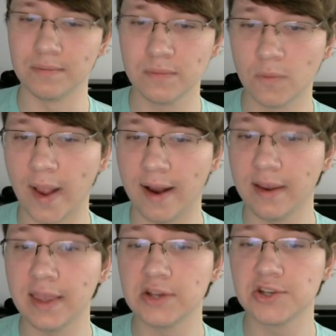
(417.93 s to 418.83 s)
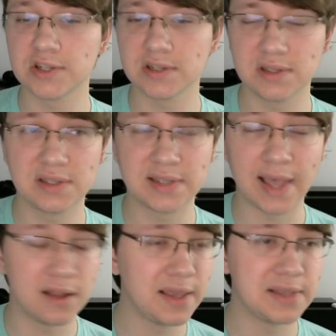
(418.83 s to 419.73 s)
where each
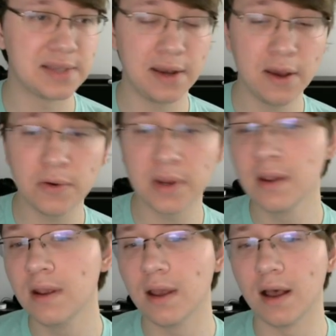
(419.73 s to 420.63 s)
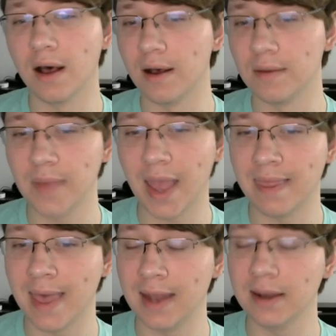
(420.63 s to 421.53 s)
cell is a node,
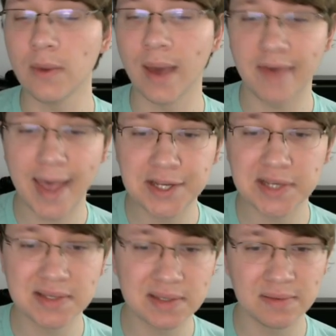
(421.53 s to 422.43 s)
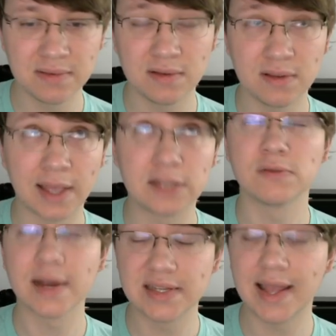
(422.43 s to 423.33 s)
and then you have edges, like directed